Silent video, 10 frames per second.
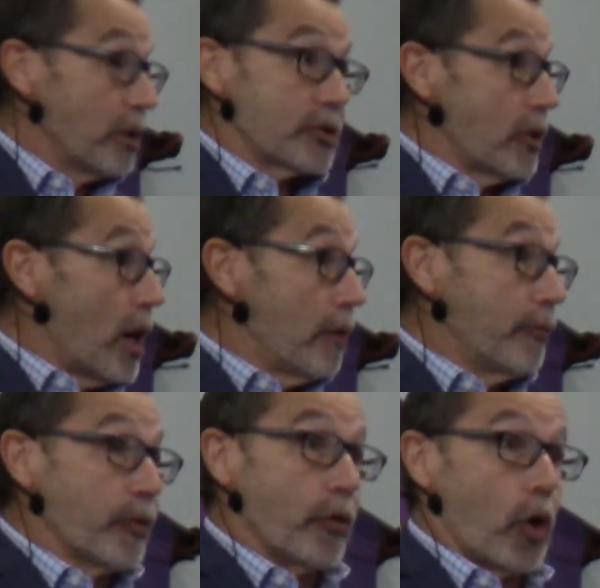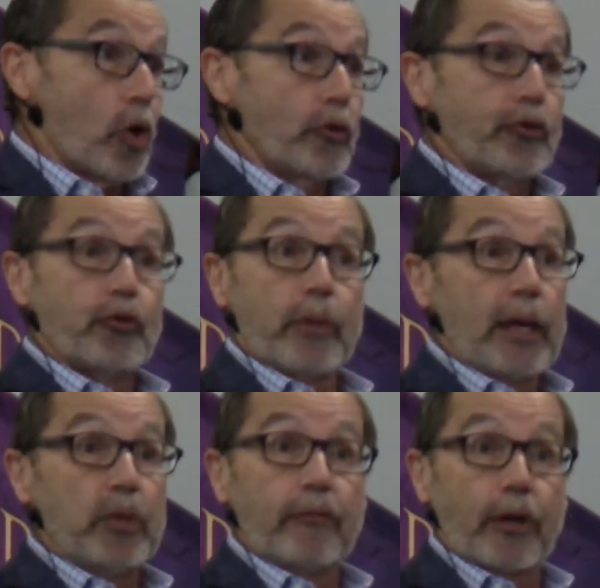it's love for those who
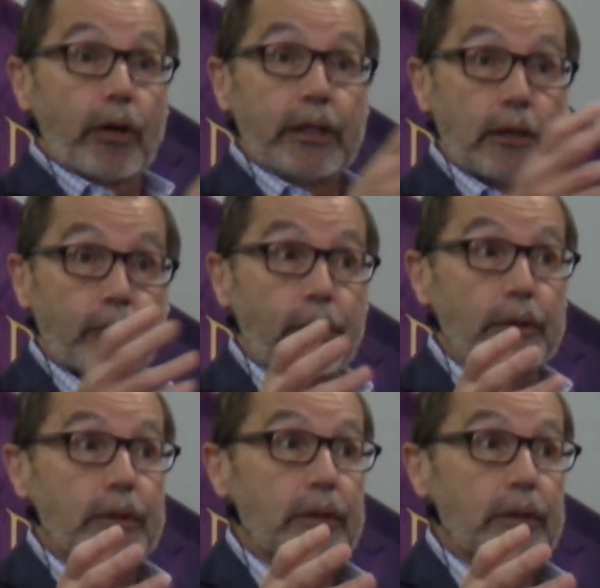may be very different.